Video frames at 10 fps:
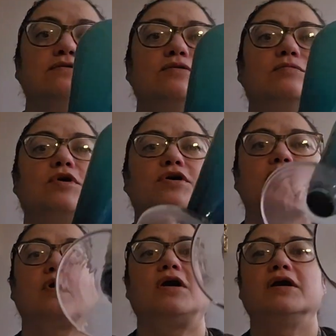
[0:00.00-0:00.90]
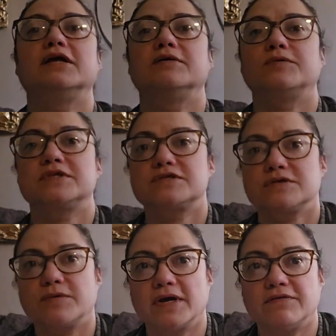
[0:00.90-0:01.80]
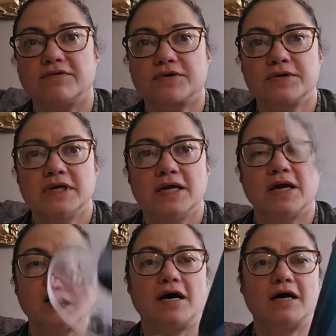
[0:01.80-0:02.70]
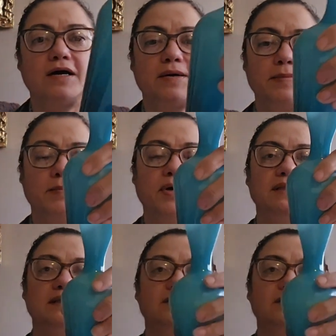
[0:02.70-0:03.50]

no mark on it whatsoever. But